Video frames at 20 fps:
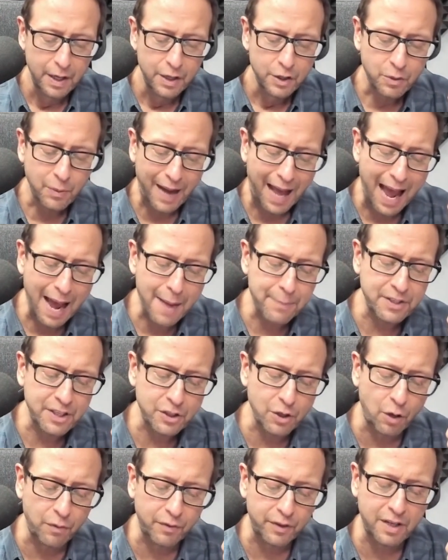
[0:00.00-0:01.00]
So what
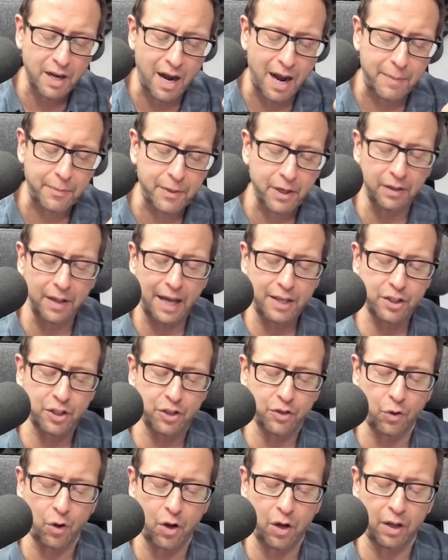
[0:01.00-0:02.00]
happens is over time,
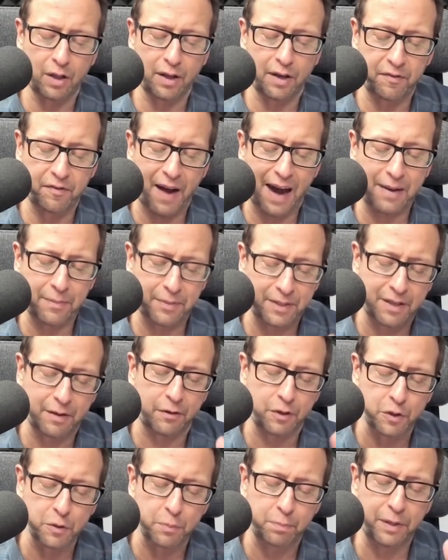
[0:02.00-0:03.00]
cholesterol and fatty
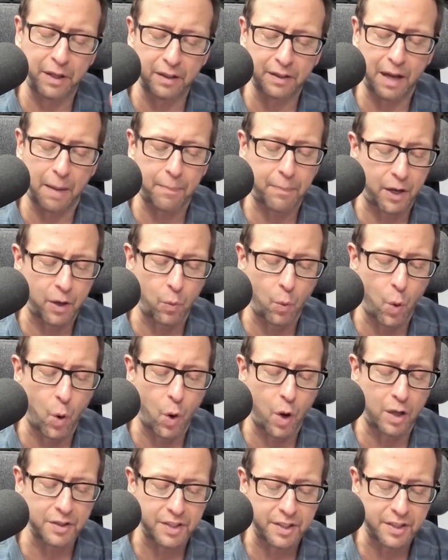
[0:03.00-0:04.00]
materials build up on the
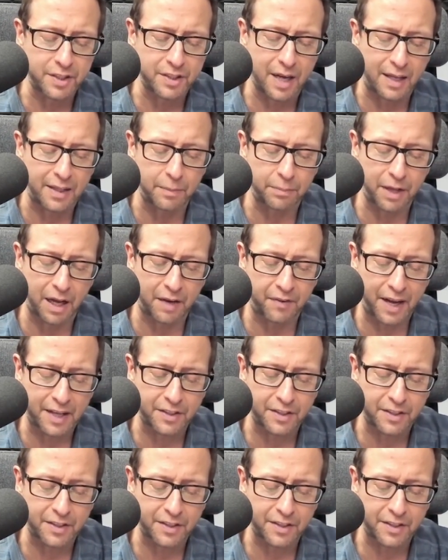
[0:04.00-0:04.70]
walls inside the blood